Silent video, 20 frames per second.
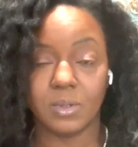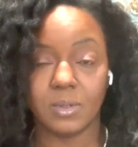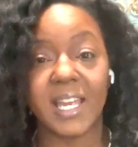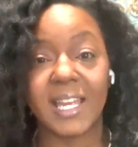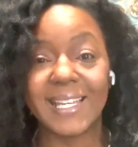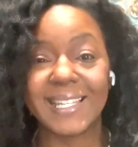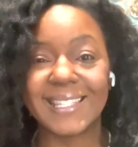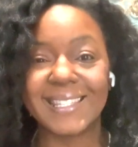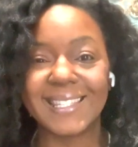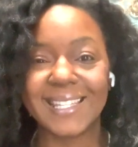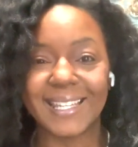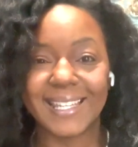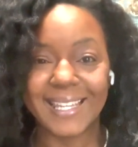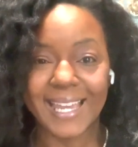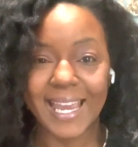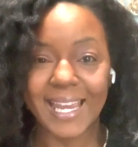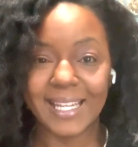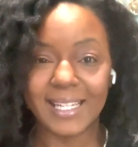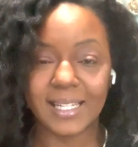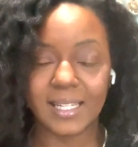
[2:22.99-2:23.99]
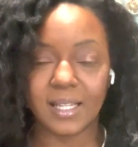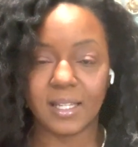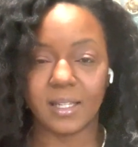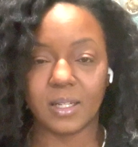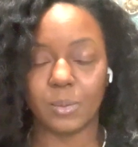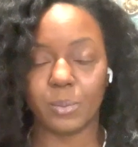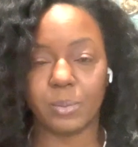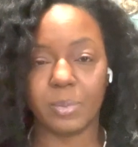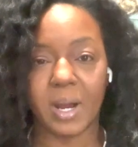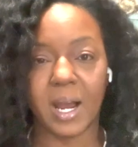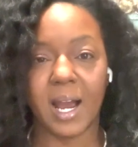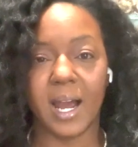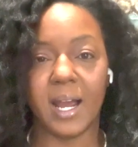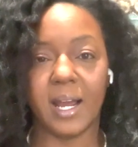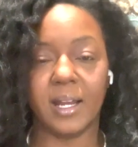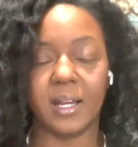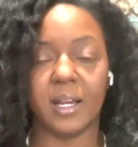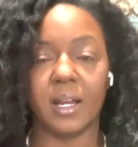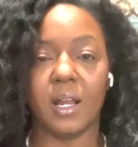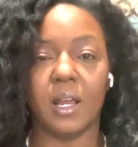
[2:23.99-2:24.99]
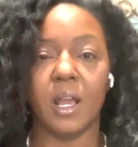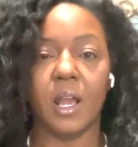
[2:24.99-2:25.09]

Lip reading: is negated by